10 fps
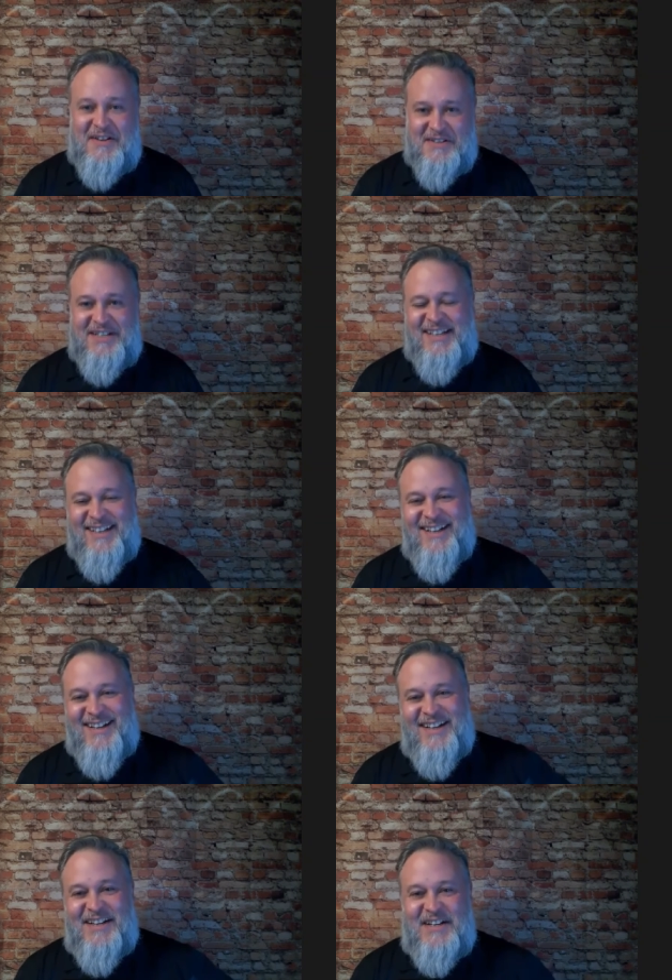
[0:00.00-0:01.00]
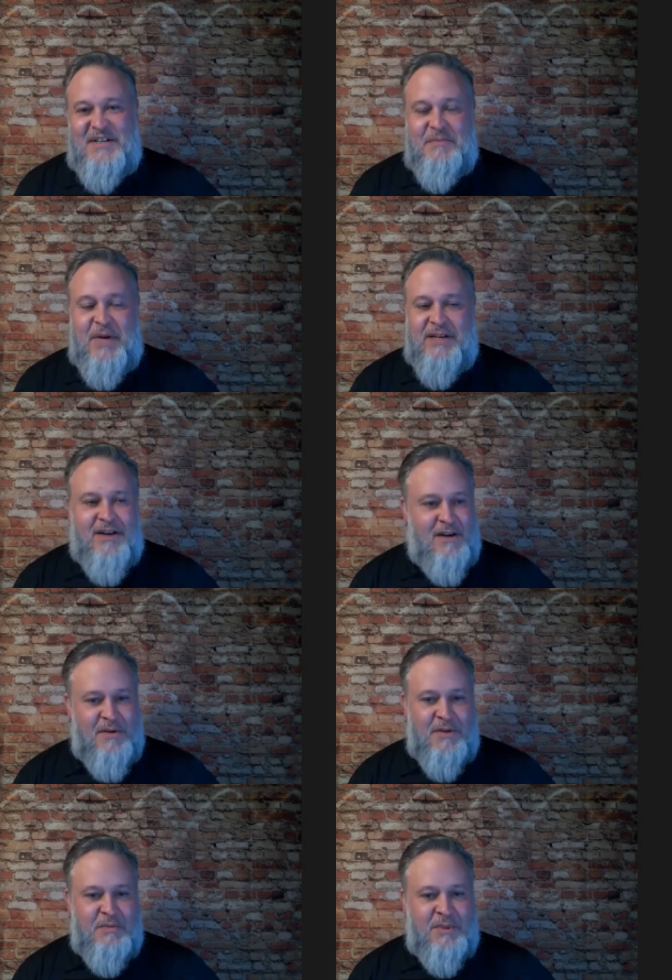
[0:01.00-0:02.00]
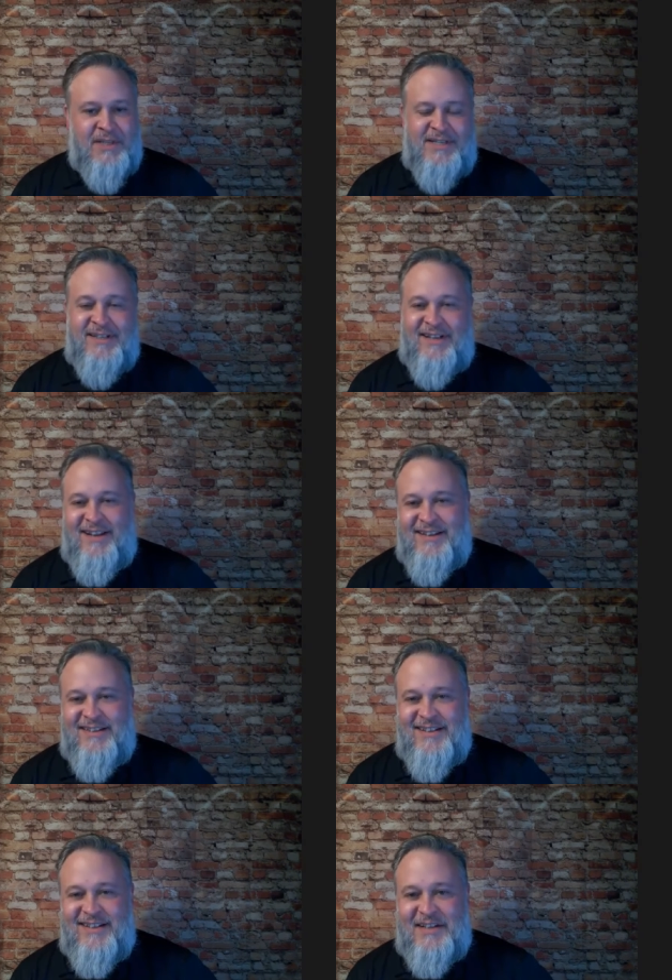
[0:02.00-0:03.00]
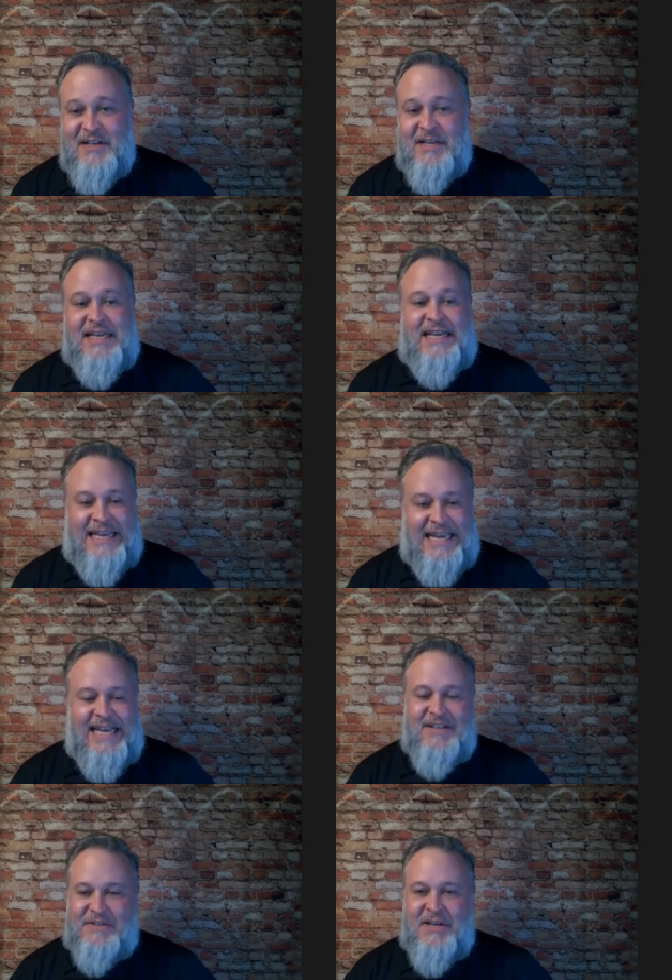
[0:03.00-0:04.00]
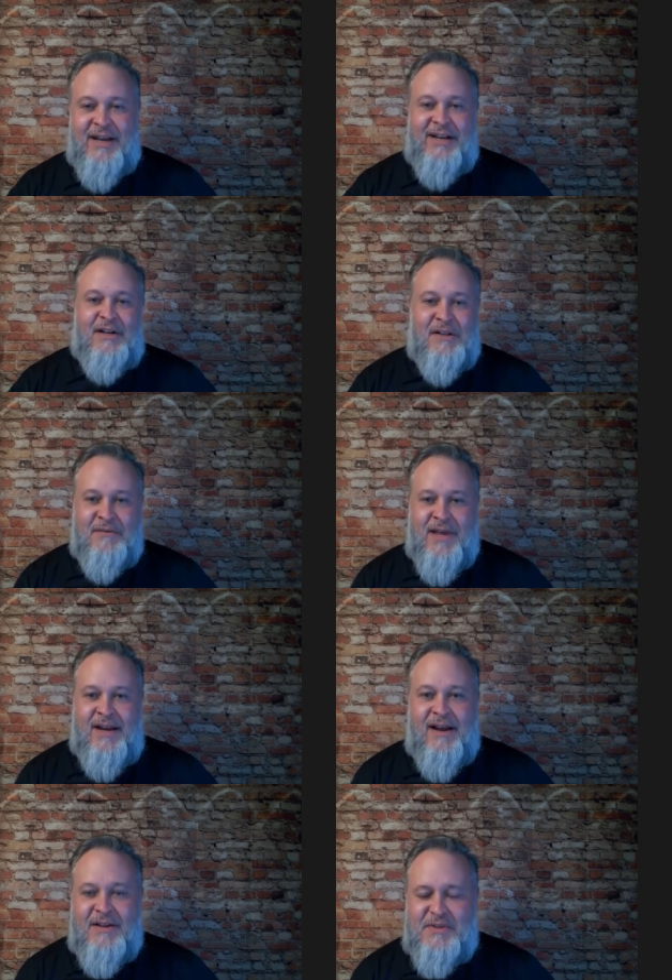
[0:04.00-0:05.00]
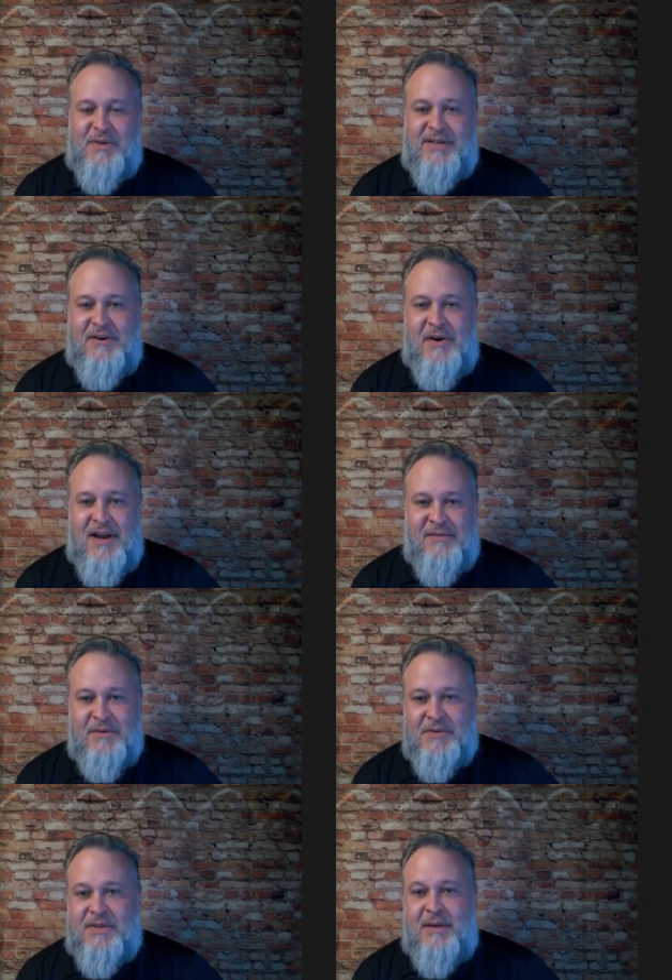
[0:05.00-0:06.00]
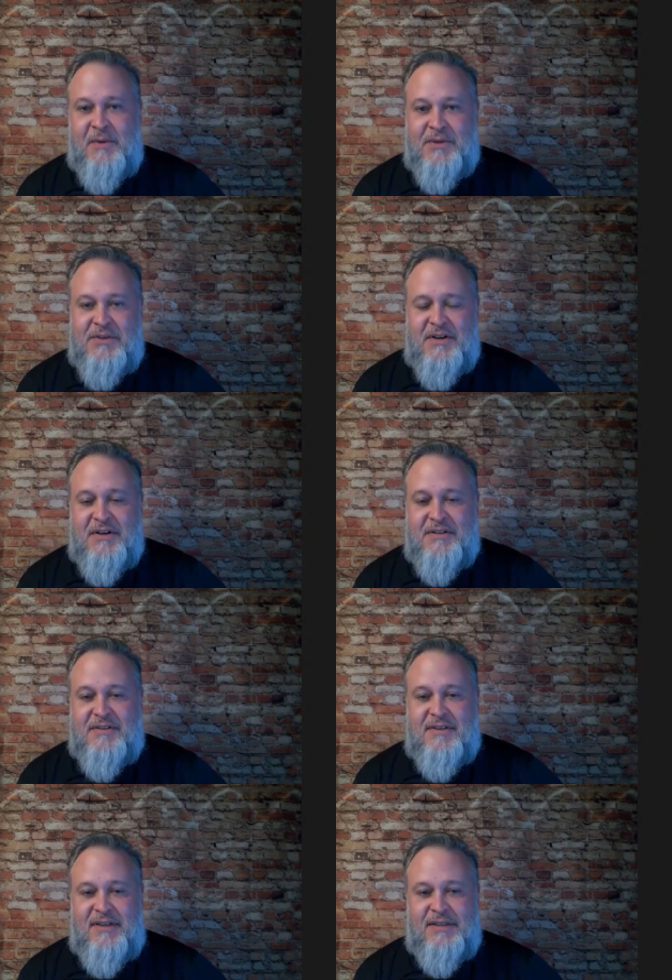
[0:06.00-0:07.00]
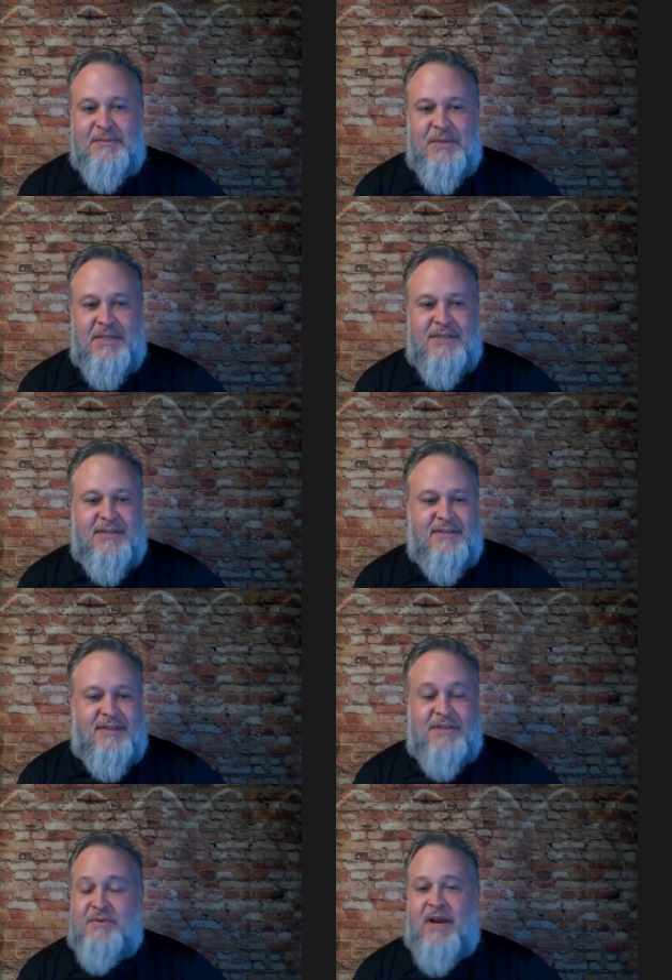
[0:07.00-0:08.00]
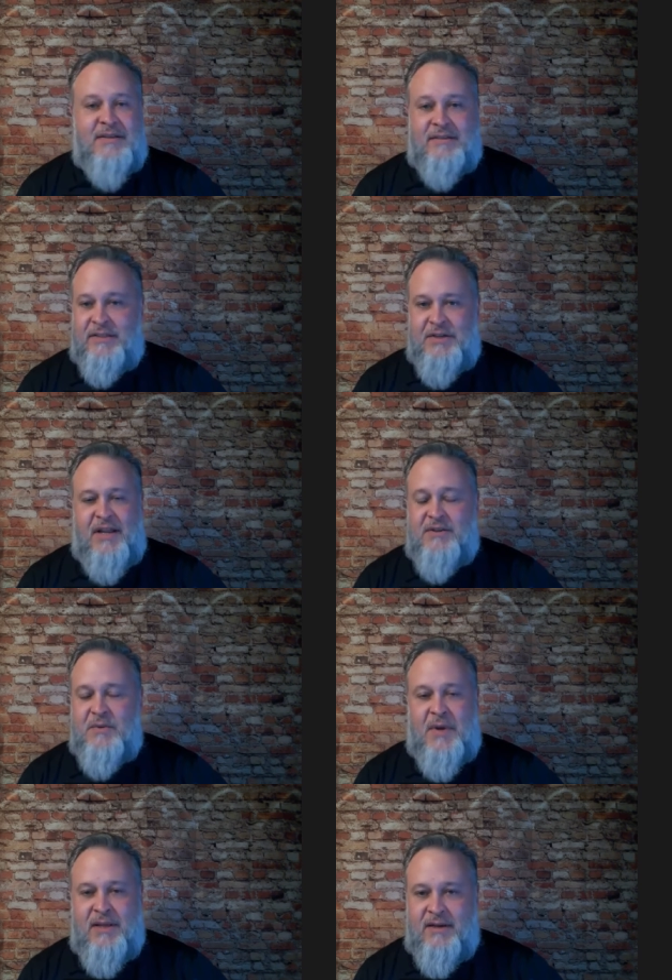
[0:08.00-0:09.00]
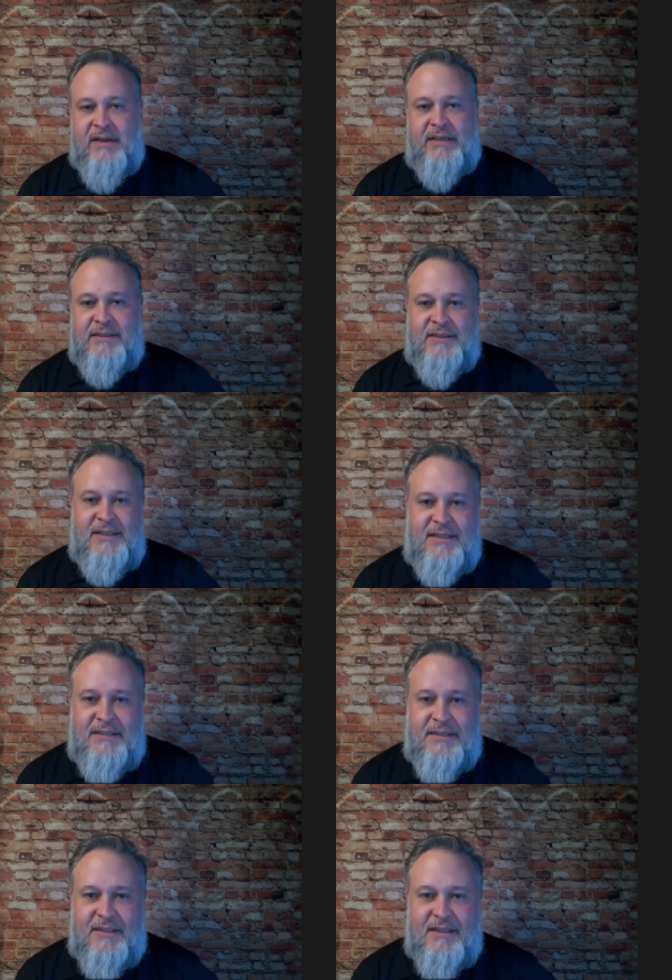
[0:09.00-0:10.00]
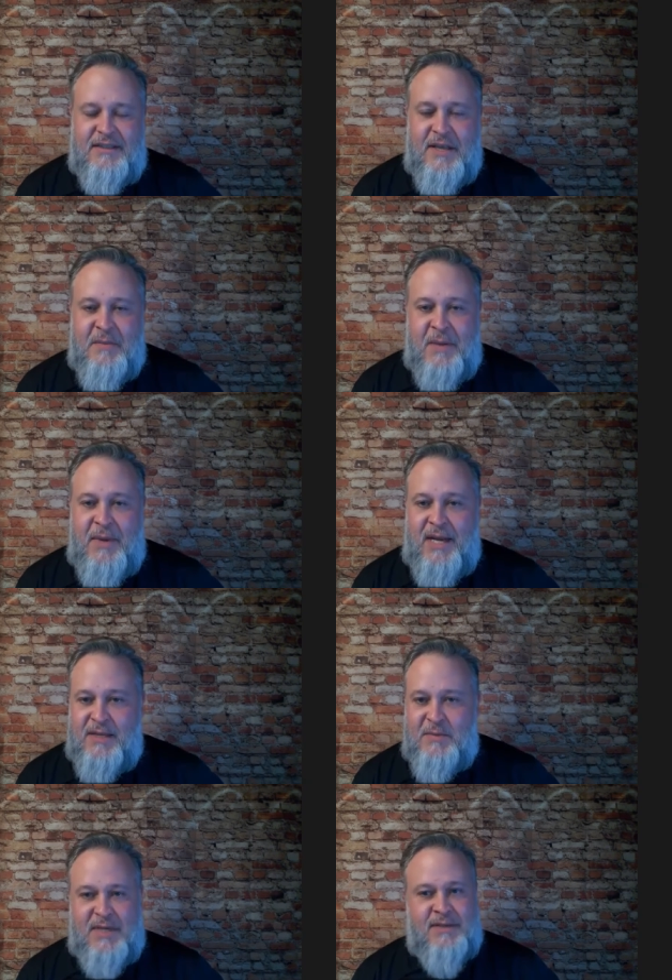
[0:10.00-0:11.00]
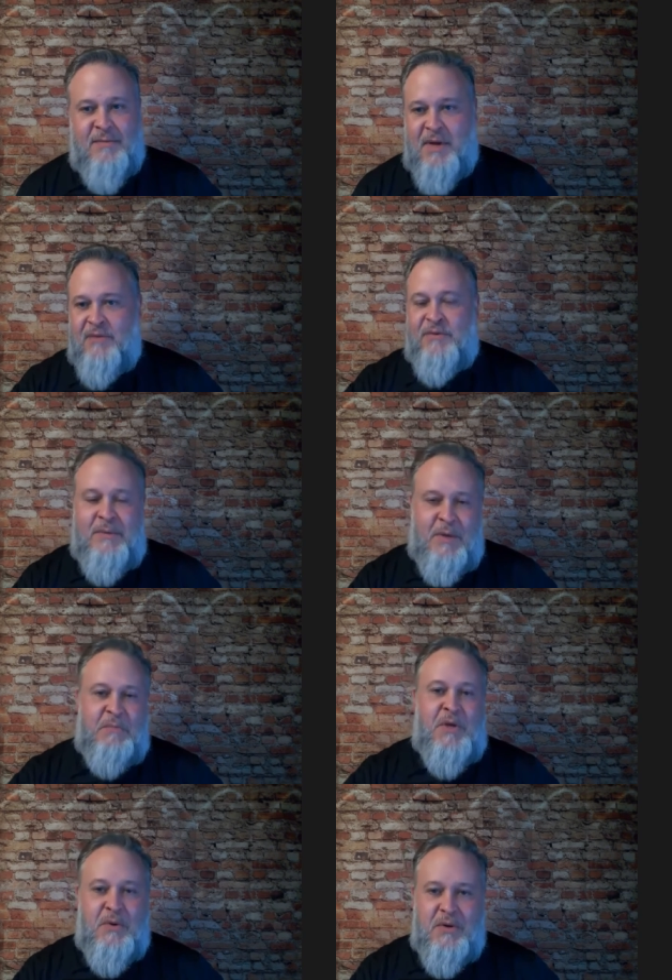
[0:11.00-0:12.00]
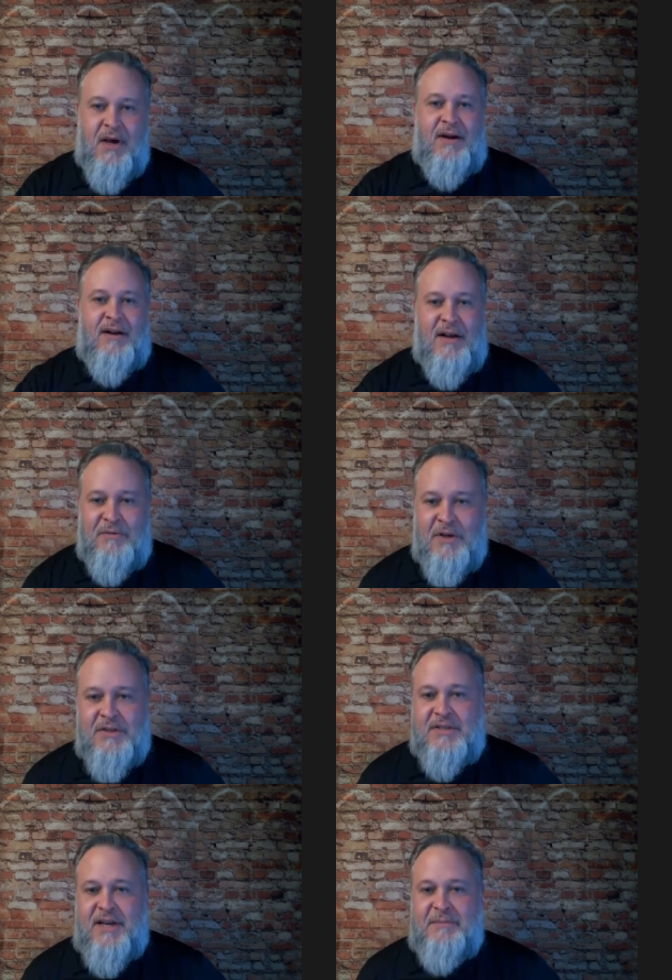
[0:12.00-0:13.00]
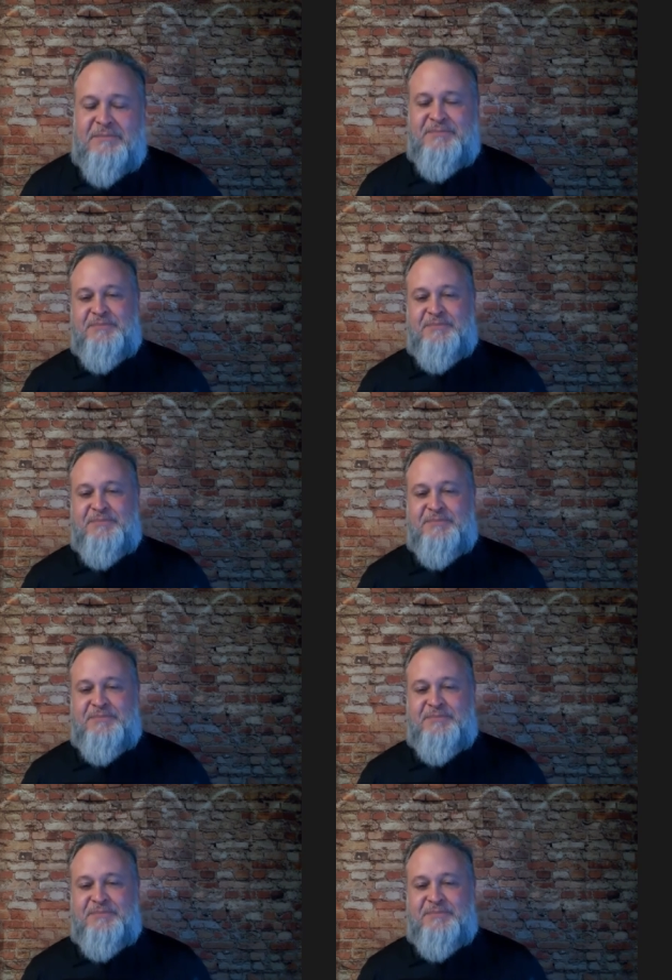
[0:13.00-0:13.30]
honestly. Uh, my dog goes ballistic. And uh, again, it's cutting all of that out. So I don't have those same concerns. Um, it's, it's drastically changed the way that I uh, attend my meetings because I'm not flipping mute on and off all the time.